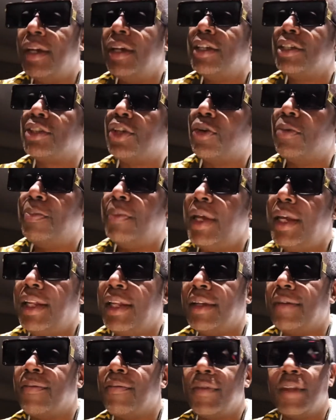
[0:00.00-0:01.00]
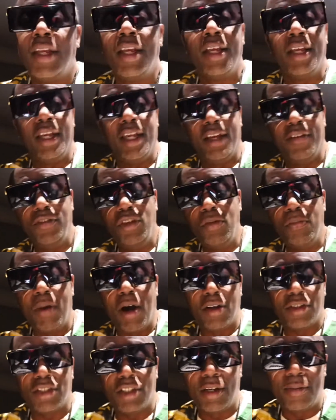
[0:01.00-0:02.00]
So meaning, if you
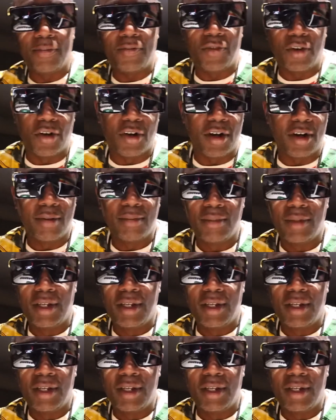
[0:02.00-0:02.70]
bought something for